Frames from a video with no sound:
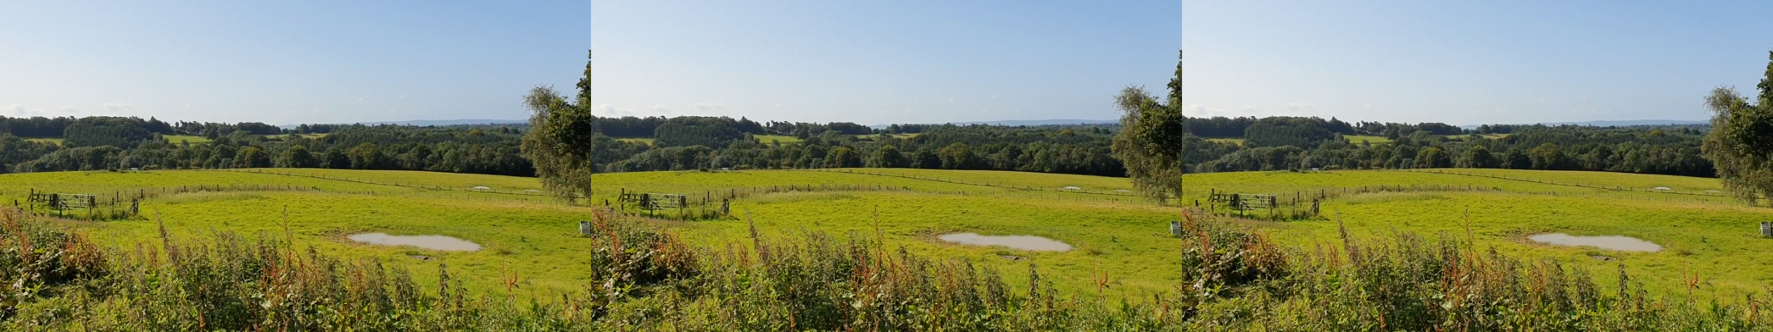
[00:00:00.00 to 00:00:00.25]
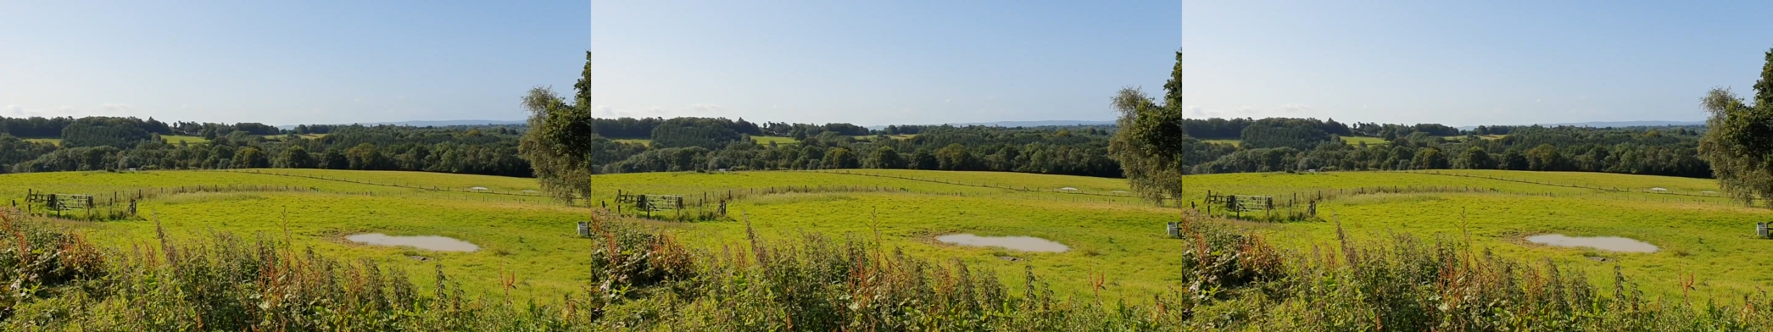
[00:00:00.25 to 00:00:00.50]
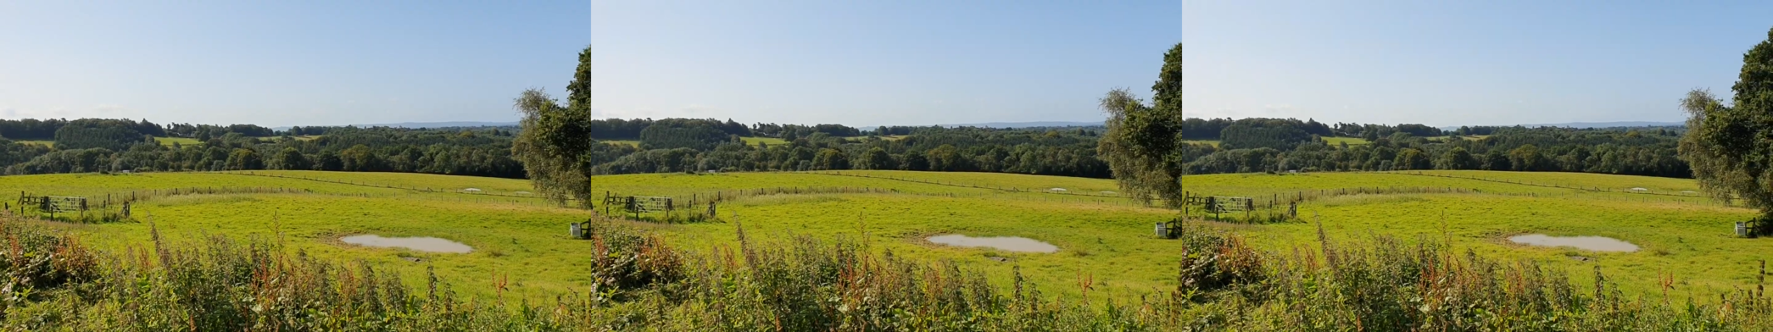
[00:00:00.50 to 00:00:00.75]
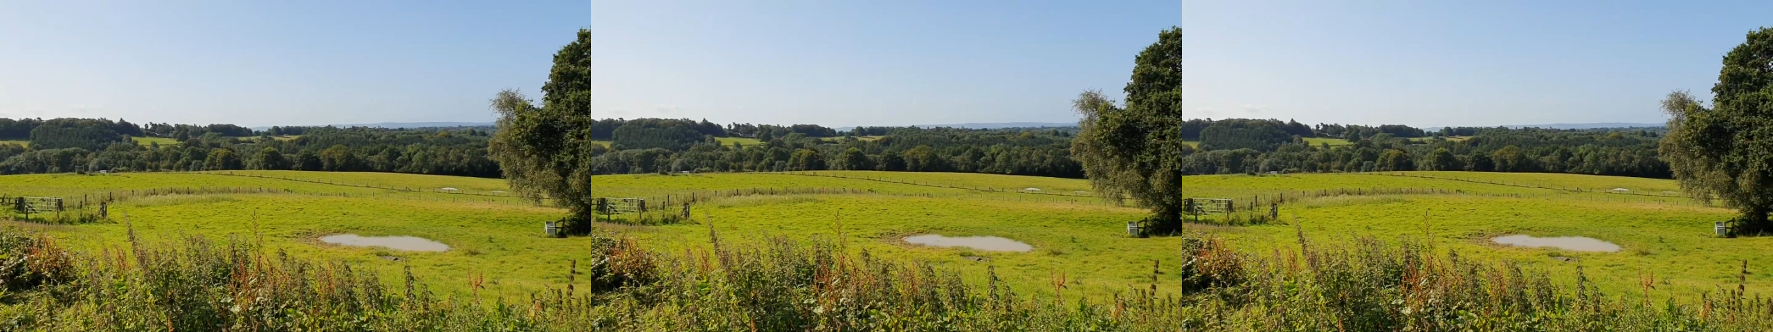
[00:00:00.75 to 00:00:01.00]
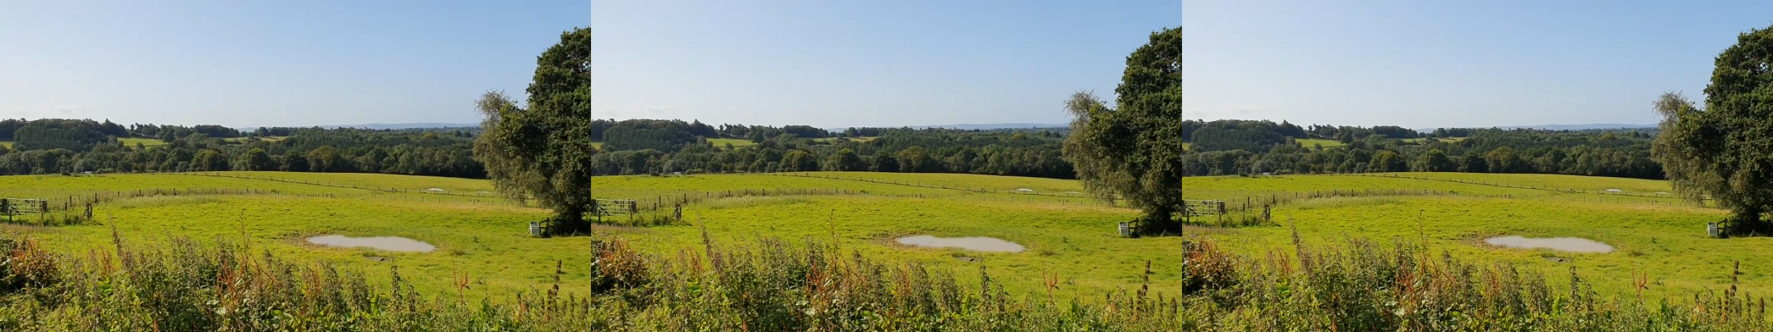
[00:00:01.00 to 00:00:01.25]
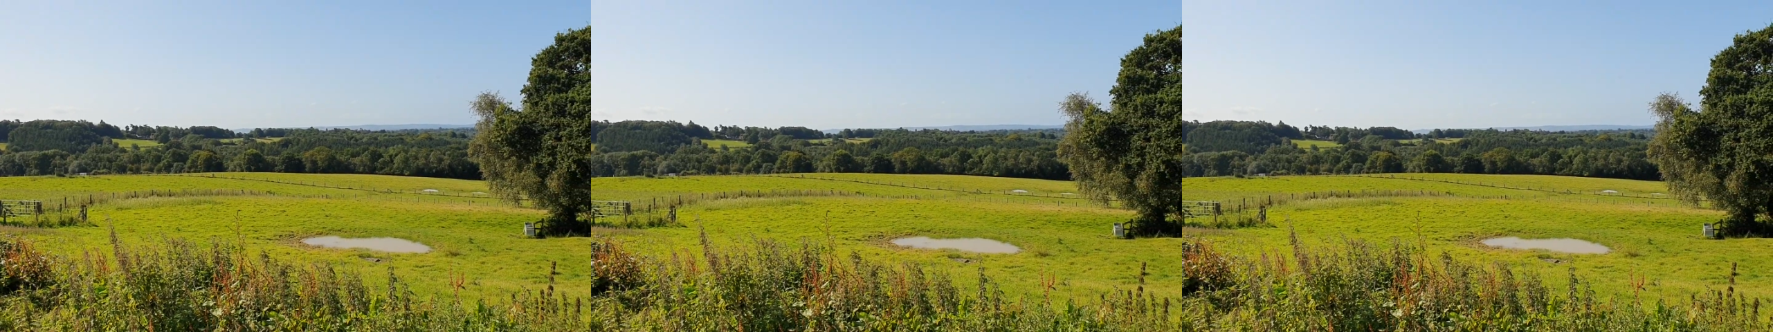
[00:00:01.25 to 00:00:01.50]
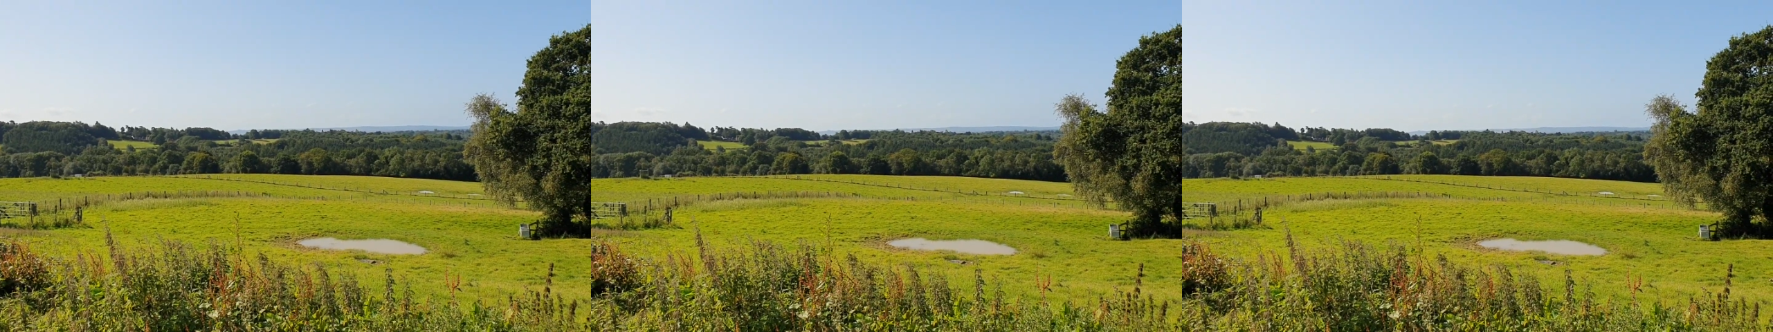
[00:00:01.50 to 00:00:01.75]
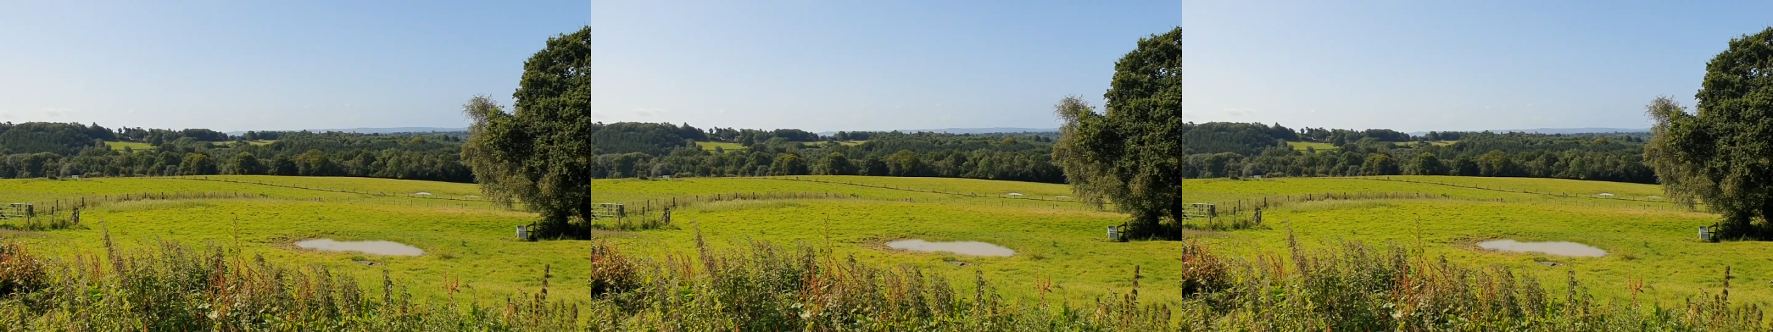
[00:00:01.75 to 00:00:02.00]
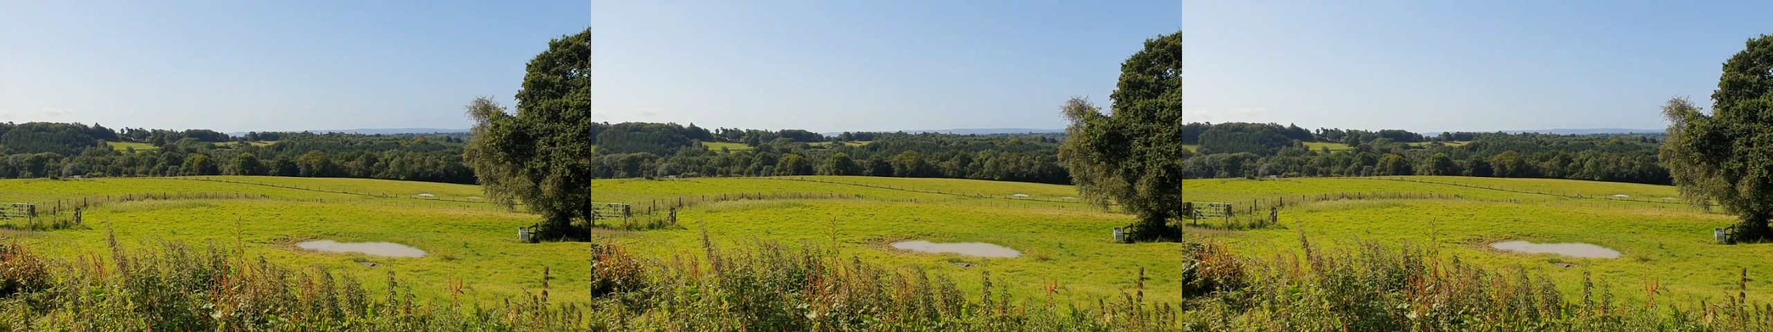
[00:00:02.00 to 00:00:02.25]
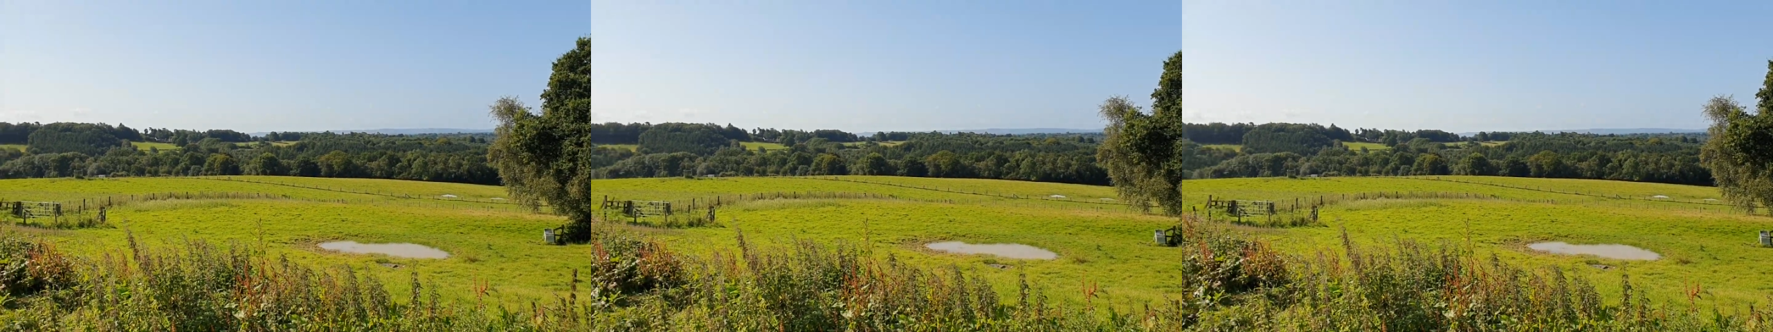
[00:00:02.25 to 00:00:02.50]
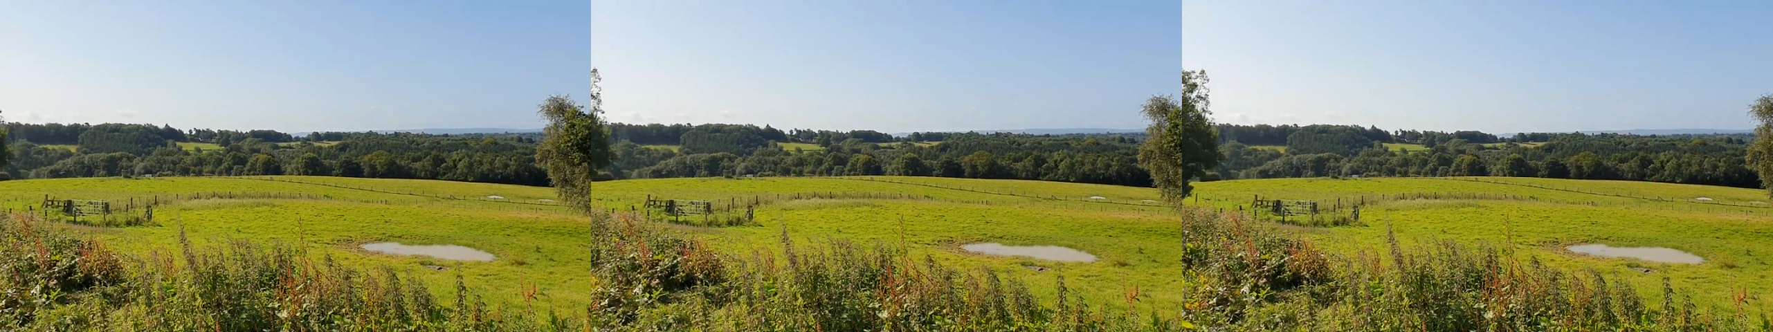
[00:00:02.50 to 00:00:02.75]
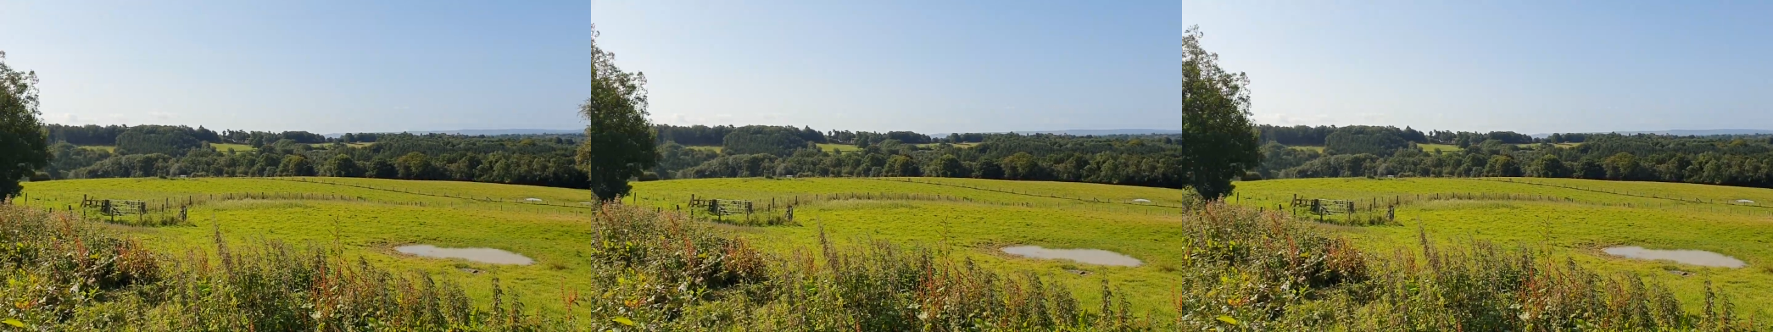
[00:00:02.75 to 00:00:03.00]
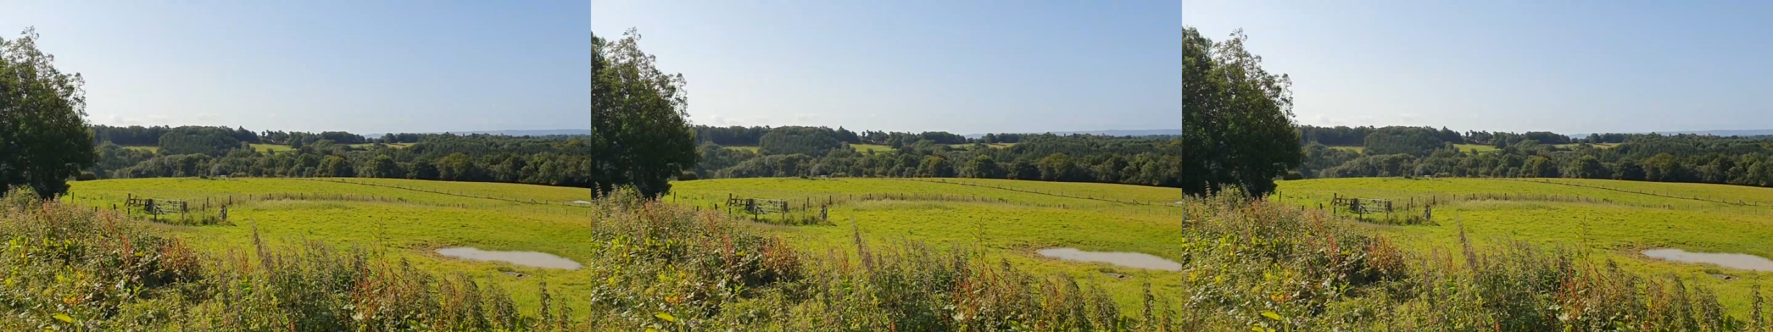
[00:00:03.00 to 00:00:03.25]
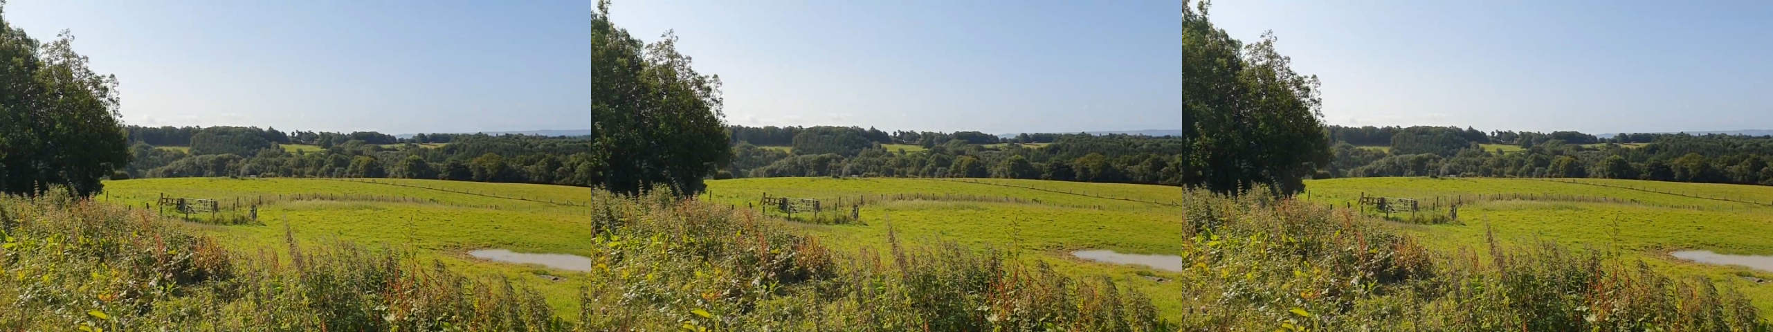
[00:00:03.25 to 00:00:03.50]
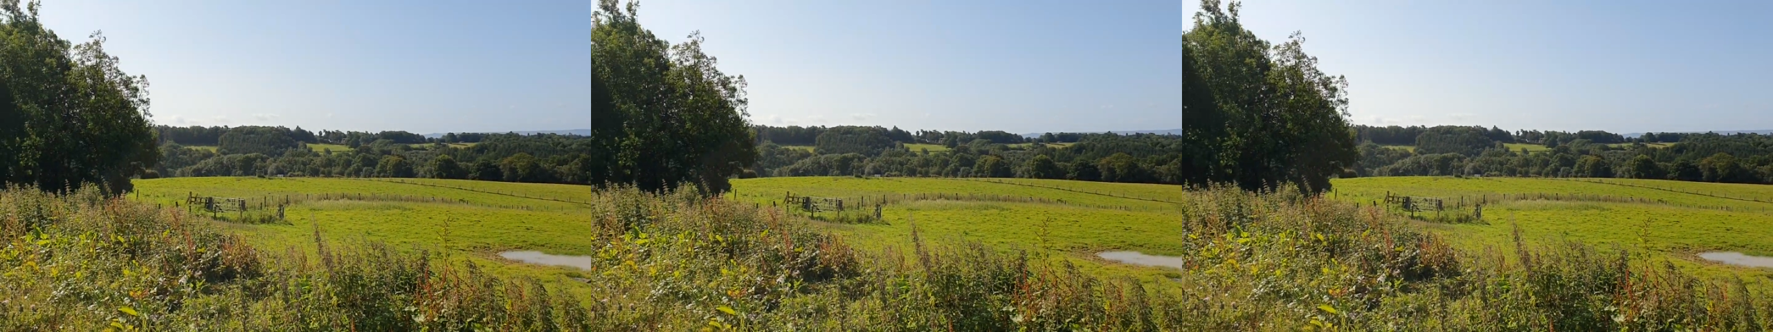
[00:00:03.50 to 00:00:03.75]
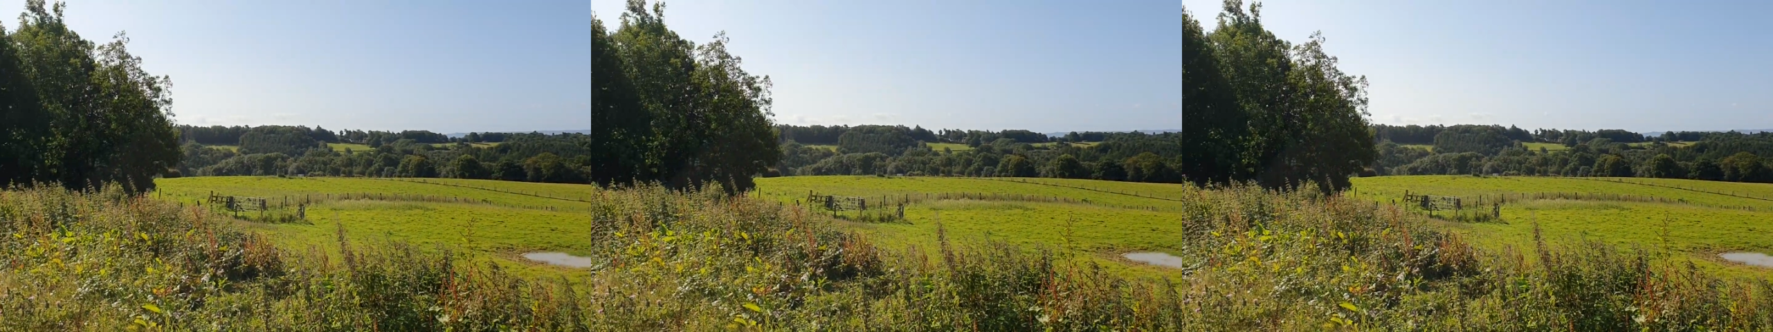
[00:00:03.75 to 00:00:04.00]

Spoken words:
Nobody's mouth can be seen.